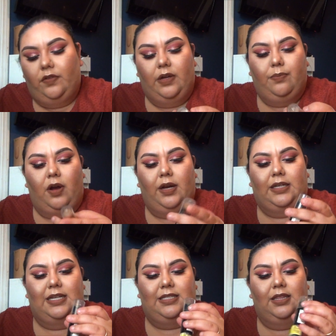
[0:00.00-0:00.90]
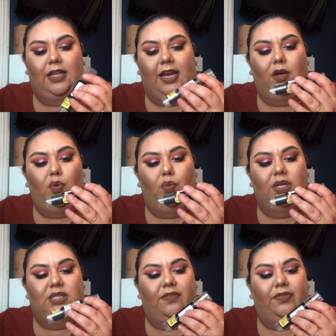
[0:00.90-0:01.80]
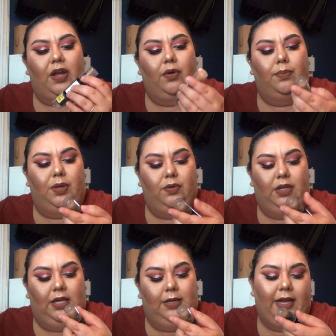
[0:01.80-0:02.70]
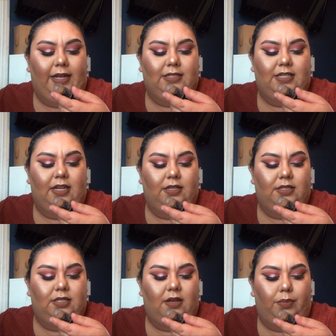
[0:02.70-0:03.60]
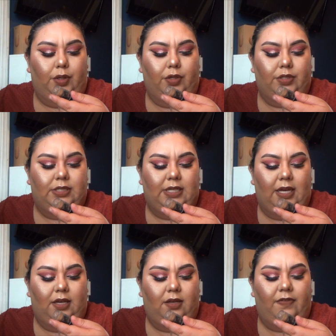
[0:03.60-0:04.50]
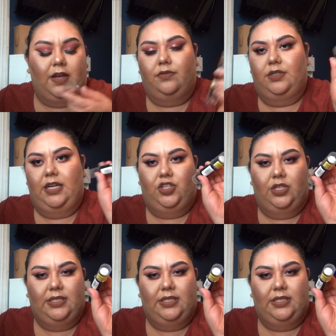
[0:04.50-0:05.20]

cream product I did like was the Flower Beauty Instant Blur Stick Foundation